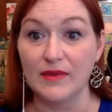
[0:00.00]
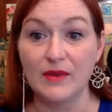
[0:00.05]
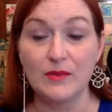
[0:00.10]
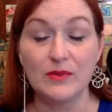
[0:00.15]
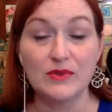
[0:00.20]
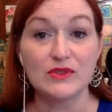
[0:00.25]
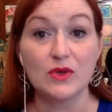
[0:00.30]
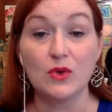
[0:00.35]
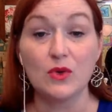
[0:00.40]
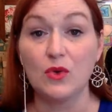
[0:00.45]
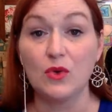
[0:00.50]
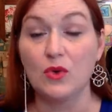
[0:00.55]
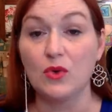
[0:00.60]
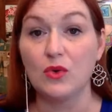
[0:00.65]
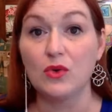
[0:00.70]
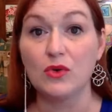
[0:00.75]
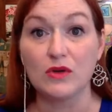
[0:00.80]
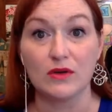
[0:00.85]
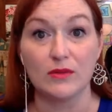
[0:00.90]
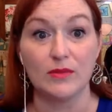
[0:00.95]
It was
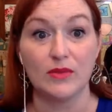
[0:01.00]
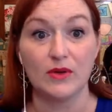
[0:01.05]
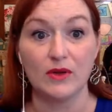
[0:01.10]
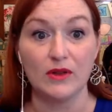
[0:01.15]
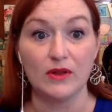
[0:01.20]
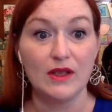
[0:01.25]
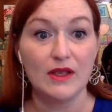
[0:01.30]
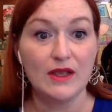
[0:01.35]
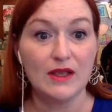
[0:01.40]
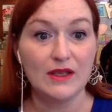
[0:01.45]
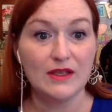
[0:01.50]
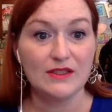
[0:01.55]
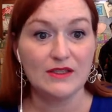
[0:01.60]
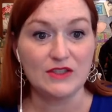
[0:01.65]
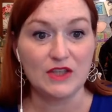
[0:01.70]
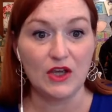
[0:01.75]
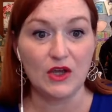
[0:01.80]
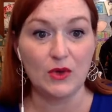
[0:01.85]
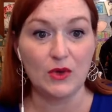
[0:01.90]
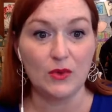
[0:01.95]
horrible.
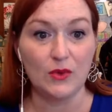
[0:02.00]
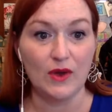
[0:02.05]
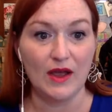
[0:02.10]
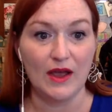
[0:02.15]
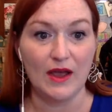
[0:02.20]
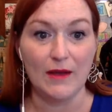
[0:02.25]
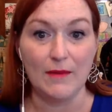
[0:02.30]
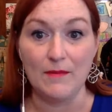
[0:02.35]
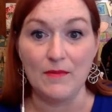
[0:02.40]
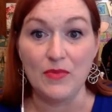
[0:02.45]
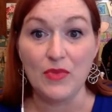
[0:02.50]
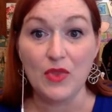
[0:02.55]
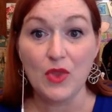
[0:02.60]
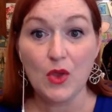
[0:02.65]
So, um,